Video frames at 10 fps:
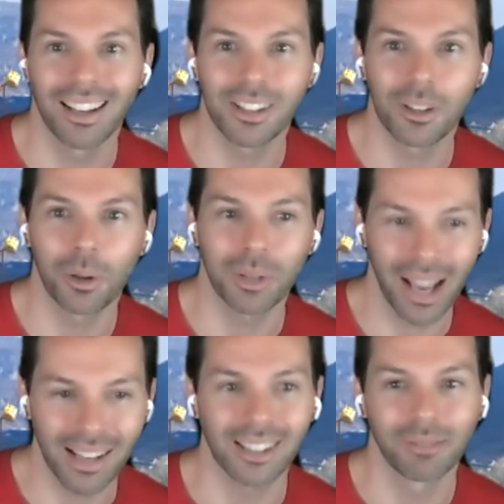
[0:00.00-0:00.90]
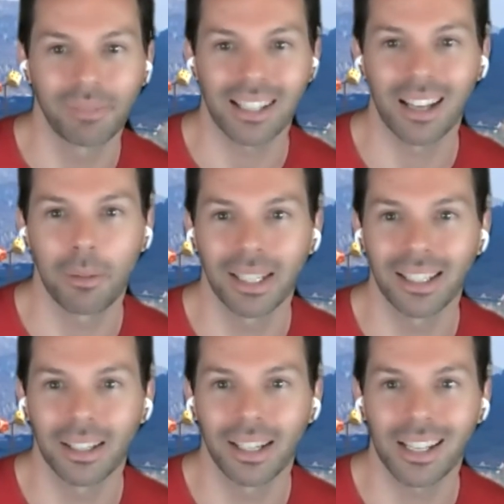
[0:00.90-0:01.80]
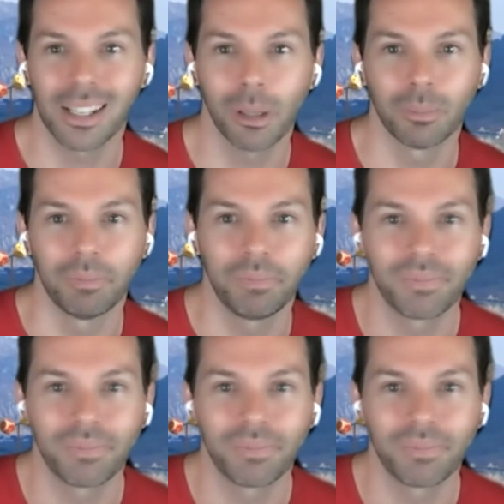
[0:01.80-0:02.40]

So yes, that's coming in the next build.